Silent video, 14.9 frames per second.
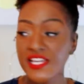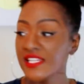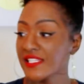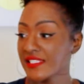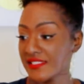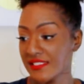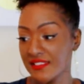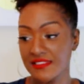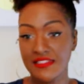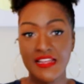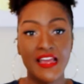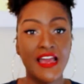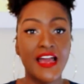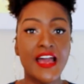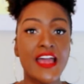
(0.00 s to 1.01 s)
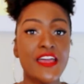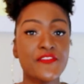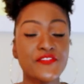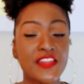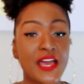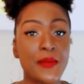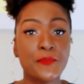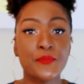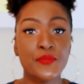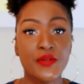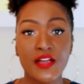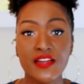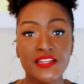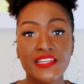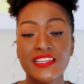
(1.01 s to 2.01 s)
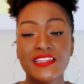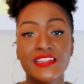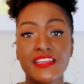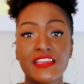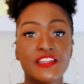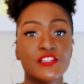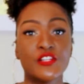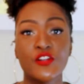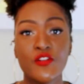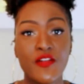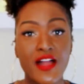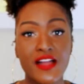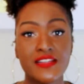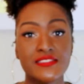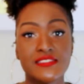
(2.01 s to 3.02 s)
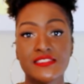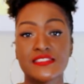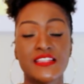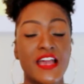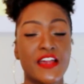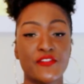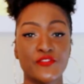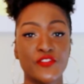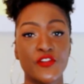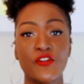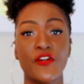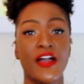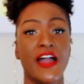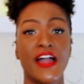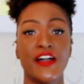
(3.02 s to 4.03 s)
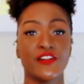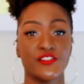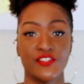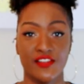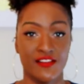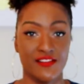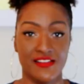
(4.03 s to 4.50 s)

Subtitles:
Listen, I have not brought any Clorox since I don't know how long.